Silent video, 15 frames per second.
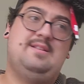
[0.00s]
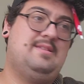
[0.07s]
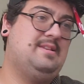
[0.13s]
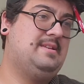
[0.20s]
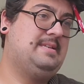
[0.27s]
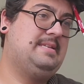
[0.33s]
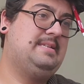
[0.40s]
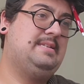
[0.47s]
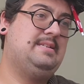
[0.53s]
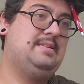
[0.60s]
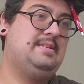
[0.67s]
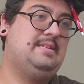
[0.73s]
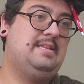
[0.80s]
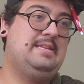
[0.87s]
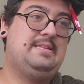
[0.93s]

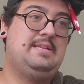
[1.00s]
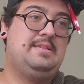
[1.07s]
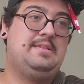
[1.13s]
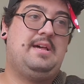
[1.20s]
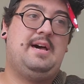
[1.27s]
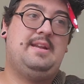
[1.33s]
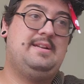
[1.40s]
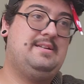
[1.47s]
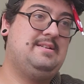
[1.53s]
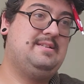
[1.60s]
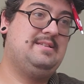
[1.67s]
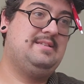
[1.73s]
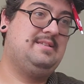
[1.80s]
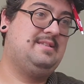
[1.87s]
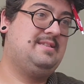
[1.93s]
There's a lot of
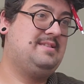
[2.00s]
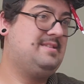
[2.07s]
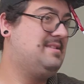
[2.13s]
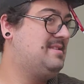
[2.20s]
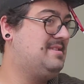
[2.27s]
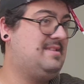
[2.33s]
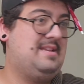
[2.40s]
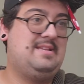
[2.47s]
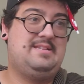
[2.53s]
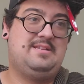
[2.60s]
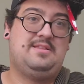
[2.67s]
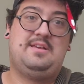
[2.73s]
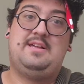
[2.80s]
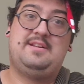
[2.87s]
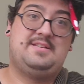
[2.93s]
that's a
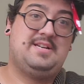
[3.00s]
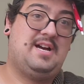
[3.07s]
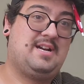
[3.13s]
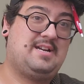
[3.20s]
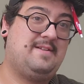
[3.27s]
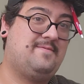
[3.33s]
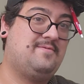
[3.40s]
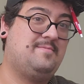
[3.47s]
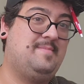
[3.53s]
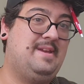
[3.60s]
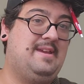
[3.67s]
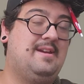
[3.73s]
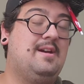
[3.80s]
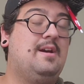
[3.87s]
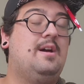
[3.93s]
lot of talking from
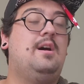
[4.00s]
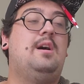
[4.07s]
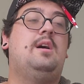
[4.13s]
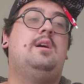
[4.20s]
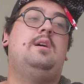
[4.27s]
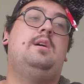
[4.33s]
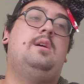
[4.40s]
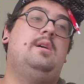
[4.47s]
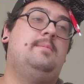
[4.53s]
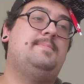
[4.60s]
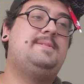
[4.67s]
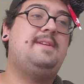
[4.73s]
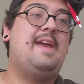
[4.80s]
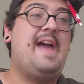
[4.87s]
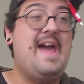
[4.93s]
me.
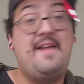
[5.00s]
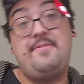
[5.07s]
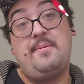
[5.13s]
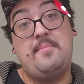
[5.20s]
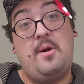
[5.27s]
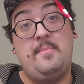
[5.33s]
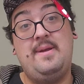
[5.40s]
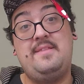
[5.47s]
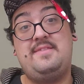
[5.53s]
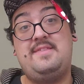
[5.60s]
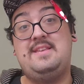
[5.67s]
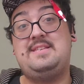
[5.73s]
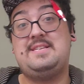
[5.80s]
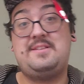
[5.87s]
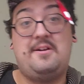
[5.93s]
So yeah, at the moment,
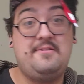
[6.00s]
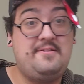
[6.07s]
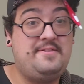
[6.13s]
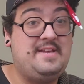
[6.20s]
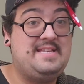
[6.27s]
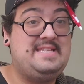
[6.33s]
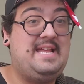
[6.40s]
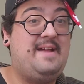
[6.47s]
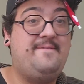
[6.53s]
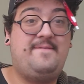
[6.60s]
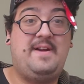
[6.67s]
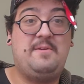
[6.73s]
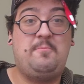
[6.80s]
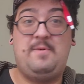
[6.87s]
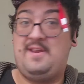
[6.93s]
this is all the things that I
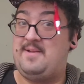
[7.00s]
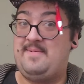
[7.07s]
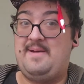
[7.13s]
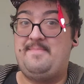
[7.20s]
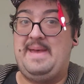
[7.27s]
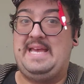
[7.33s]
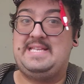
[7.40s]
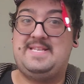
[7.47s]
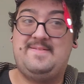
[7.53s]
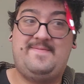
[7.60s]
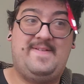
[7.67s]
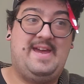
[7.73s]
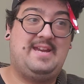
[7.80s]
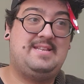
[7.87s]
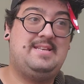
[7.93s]
find weird about Mass
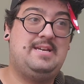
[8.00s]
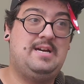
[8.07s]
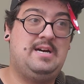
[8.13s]
Effect.